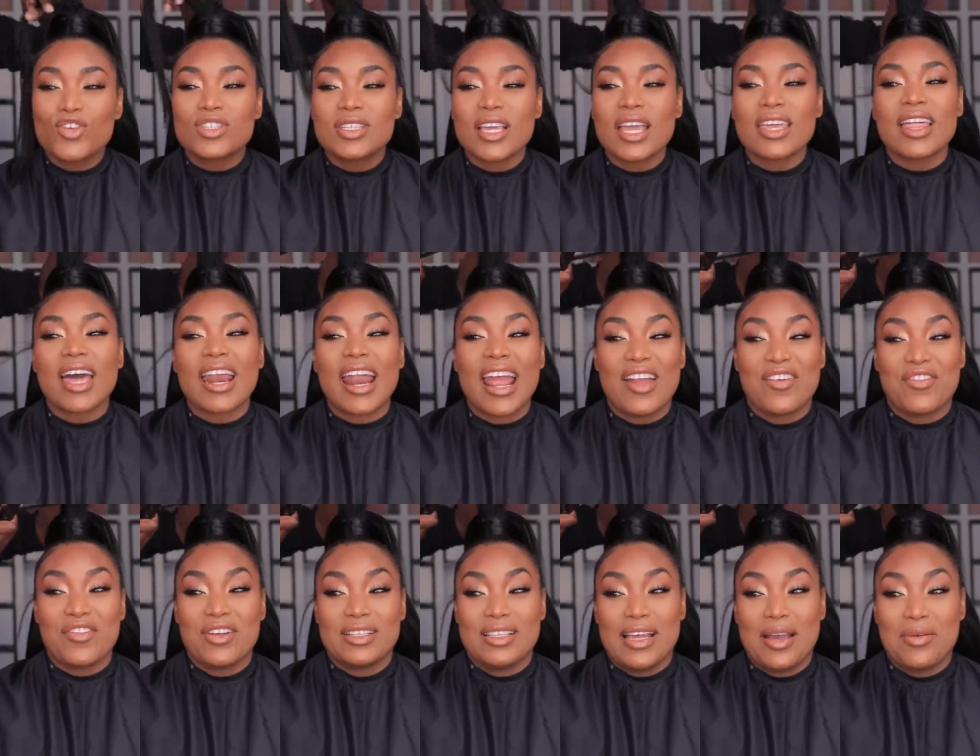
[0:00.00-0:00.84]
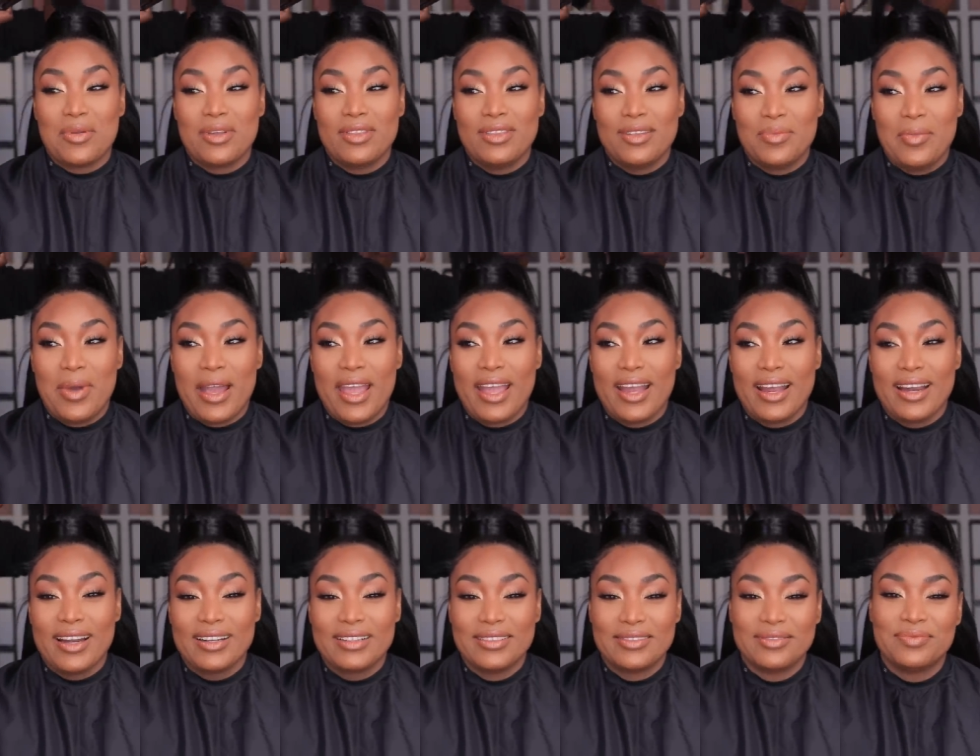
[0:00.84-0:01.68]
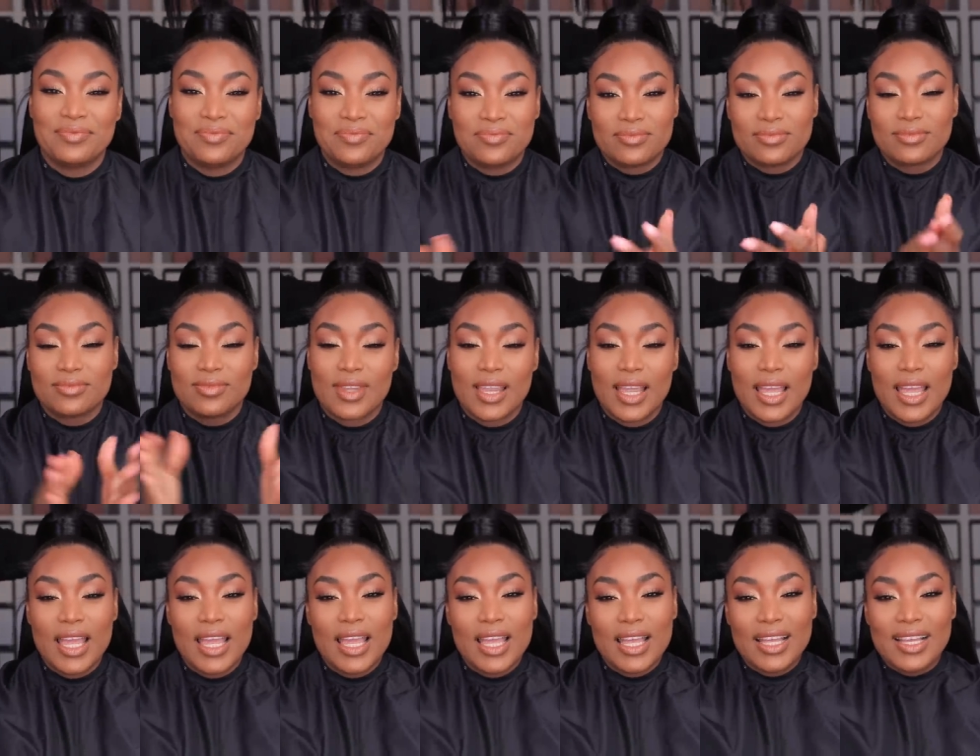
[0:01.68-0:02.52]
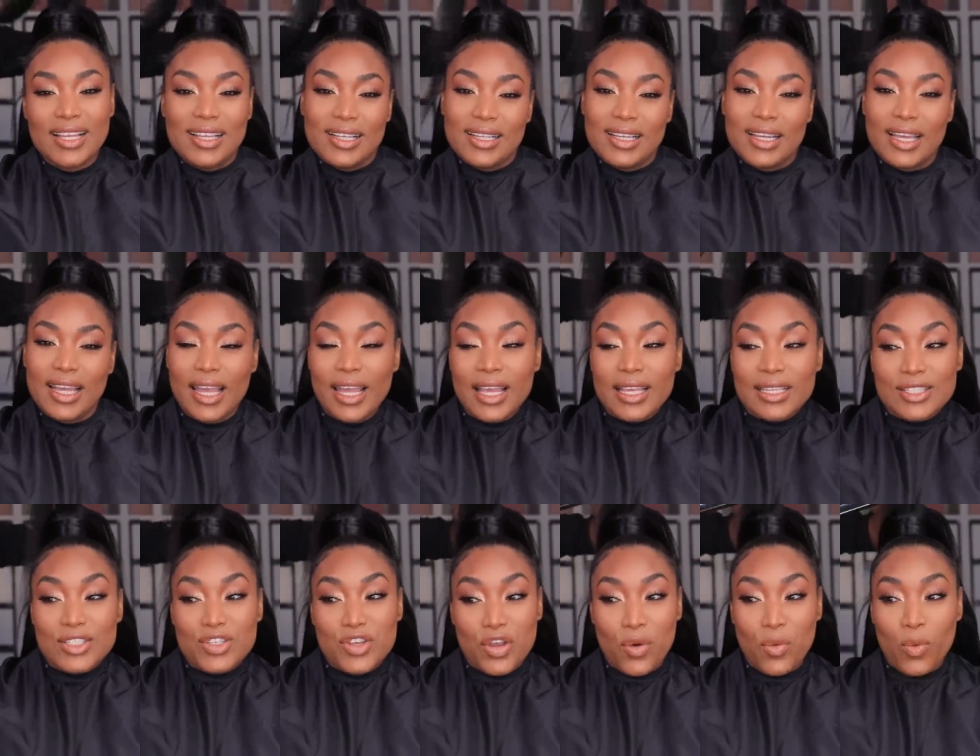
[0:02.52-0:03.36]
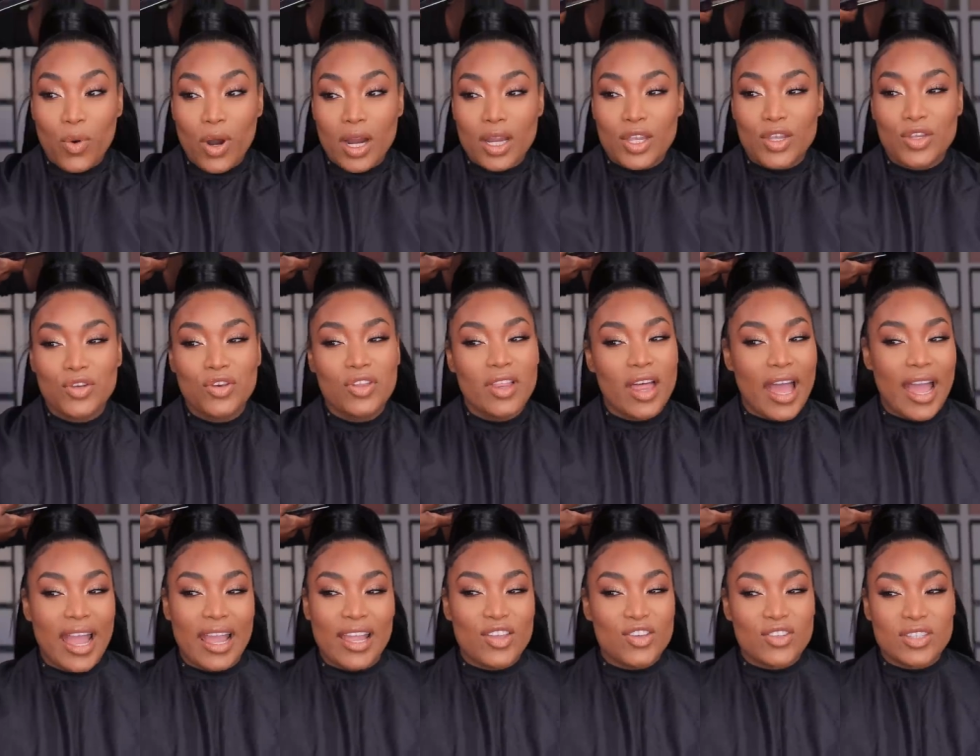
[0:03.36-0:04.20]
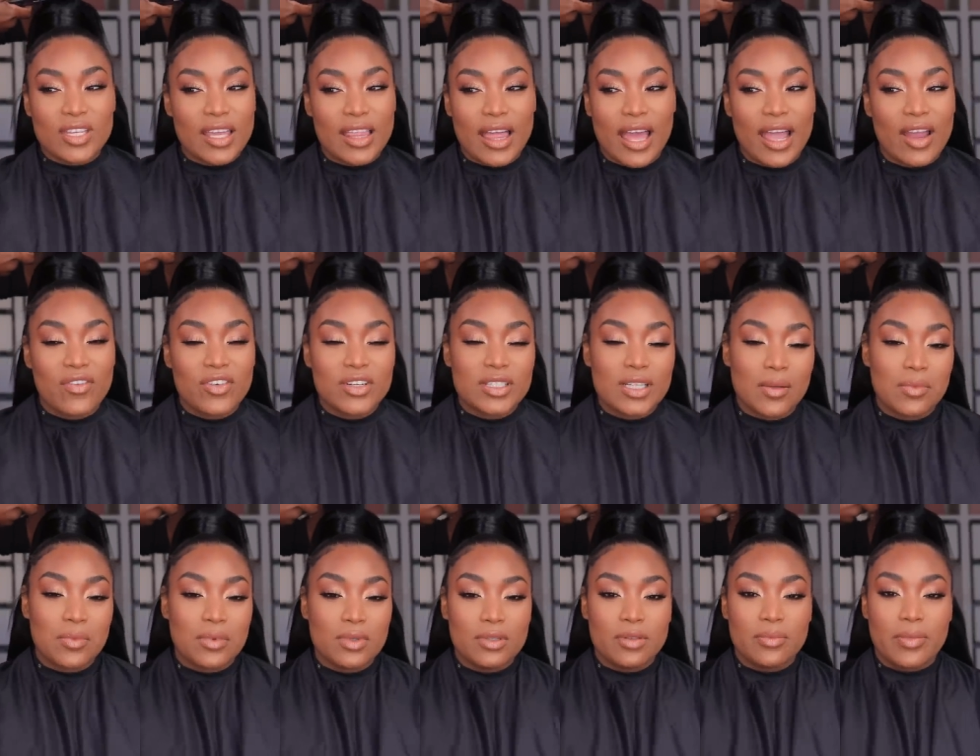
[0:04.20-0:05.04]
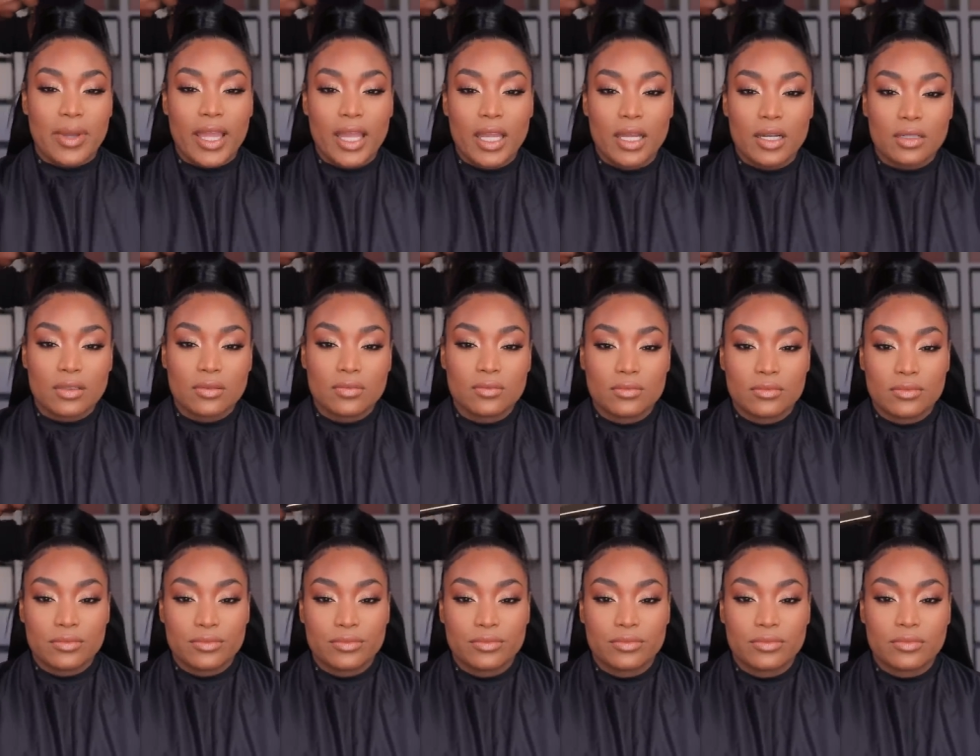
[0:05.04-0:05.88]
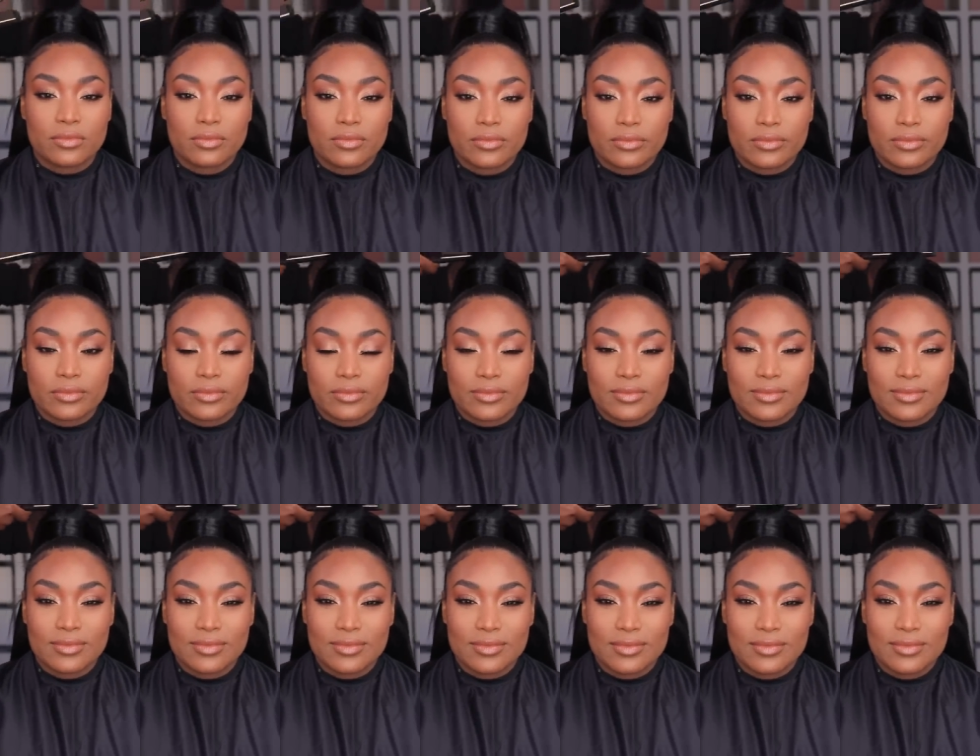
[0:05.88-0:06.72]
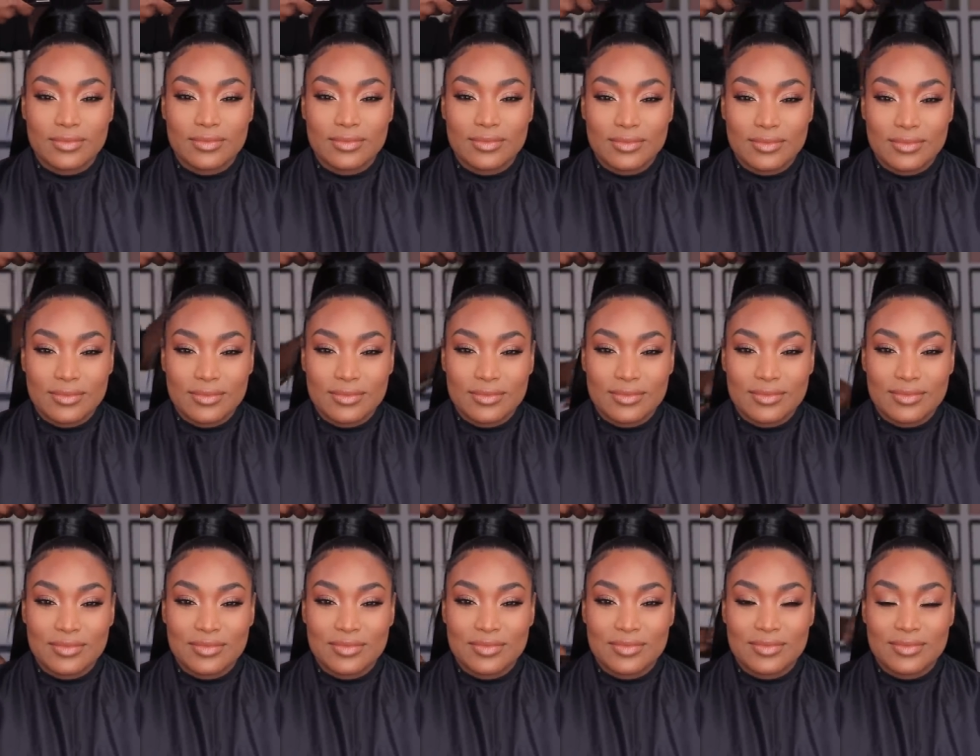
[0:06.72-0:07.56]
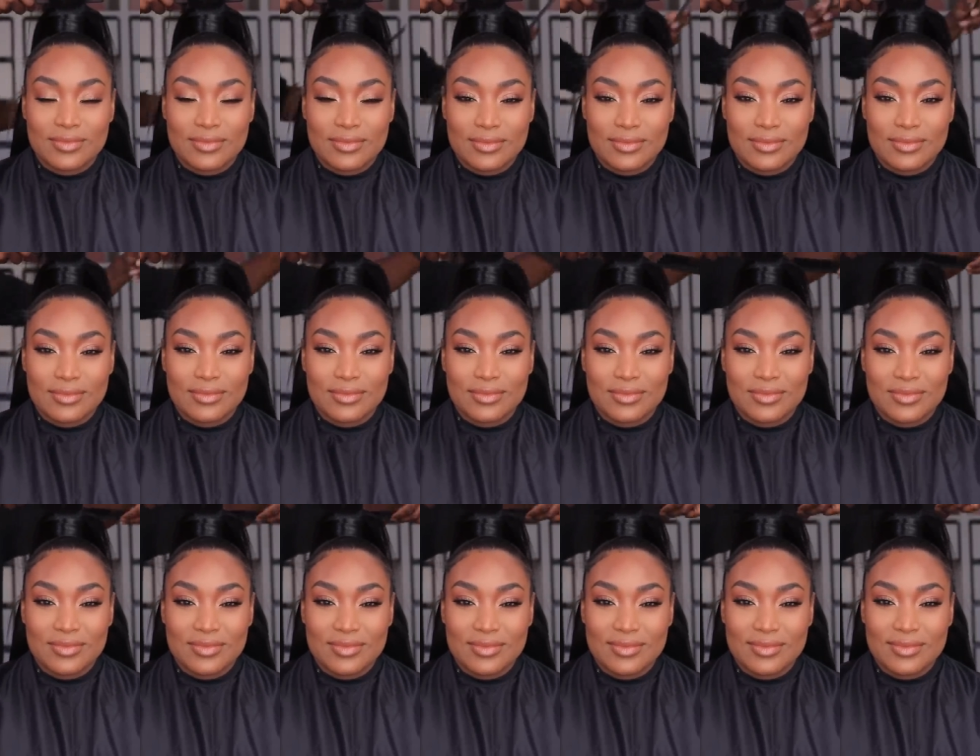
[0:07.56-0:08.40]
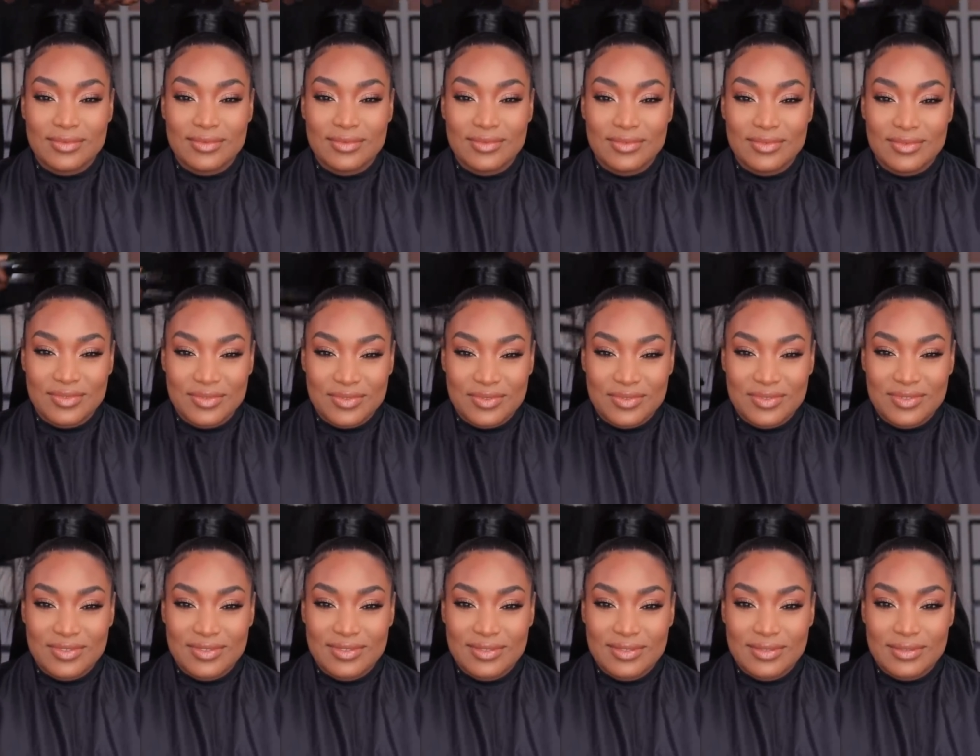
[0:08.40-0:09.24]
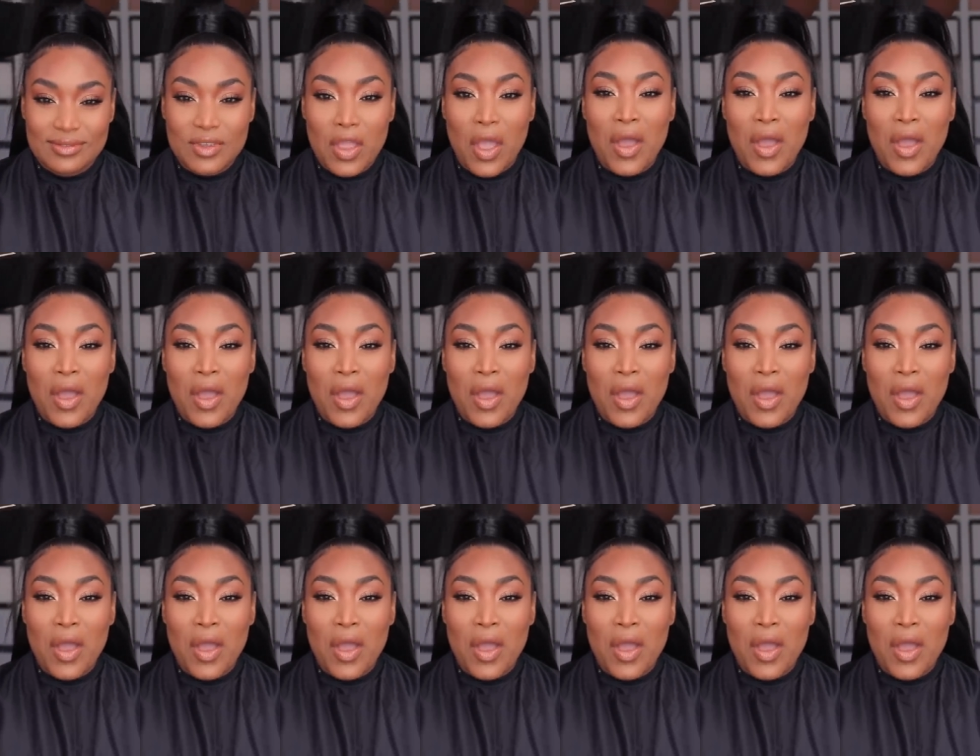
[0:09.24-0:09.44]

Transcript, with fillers: you say that every time you do my hair. It's your work. You do that. You say that every time you do my hair. Because it's different doing stuff on people when they do makeup.